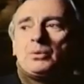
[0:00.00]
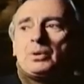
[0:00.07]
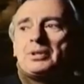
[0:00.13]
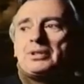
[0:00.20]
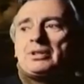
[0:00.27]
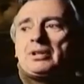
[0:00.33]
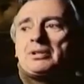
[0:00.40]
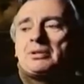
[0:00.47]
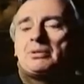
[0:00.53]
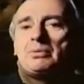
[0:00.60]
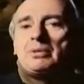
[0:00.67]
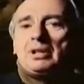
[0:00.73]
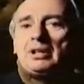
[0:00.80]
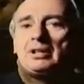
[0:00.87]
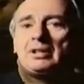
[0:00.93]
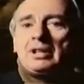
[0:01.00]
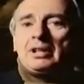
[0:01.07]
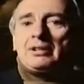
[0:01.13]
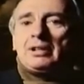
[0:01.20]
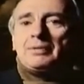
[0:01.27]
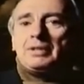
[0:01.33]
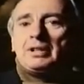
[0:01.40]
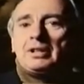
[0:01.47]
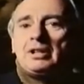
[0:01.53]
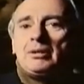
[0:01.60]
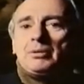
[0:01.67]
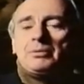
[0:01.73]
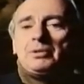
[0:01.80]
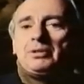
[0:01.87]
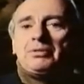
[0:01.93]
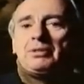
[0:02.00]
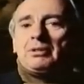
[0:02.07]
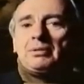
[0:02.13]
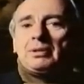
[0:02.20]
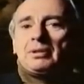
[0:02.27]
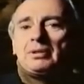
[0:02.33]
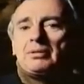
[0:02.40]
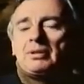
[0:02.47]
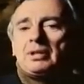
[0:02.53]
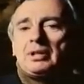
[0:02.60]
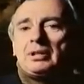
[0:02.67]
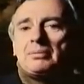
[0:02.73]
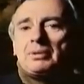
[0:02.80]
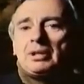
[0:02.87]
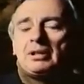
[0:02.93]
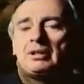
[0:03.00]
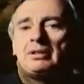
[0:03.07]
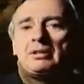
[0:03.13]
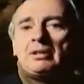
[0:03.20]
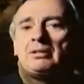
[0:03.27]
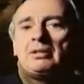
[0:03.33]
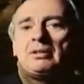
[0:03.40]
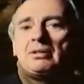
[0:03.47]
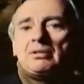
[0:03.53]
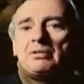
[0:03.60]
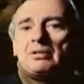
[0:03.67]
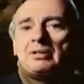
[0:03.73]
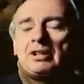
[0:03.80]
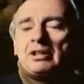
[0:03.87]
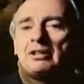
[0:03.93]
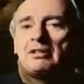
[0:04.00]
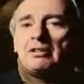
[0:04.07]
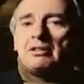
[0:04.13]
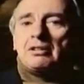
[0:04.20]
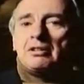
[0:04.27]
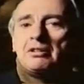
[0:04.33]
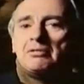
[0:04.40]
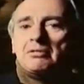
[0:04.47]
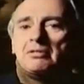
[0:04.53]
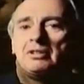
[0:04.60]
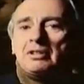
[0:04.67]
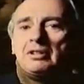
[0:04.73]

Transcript: What does Oscar Wilde have in common with Frederick the Great? Practically nothing at all that I can think of.